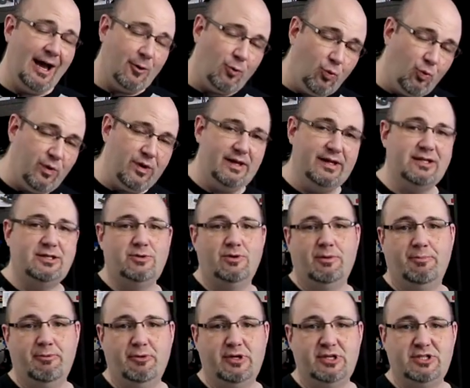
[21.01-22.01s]
I really
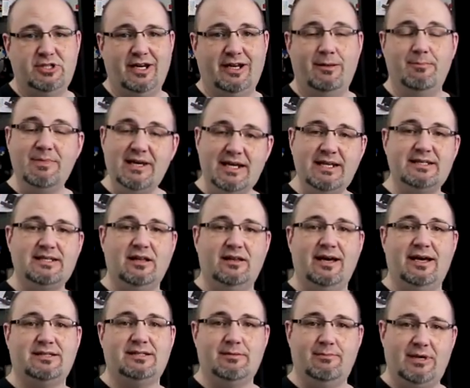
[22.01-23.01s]
do appreciate it. It means a
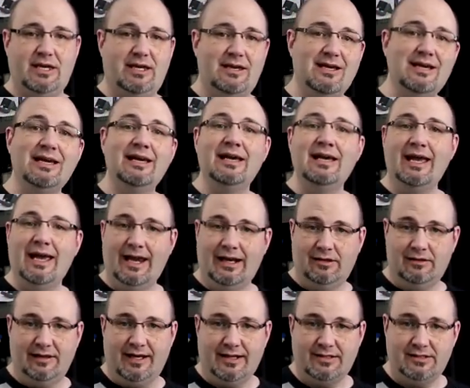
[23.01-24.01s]
lot to me
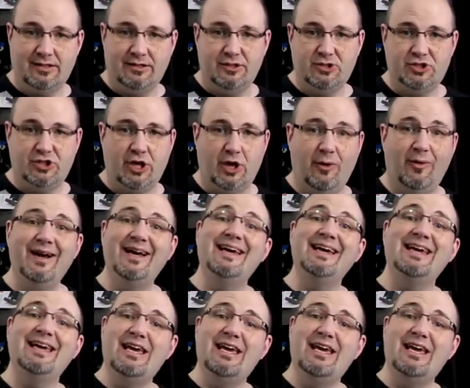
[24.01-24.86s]
and a lot to the show.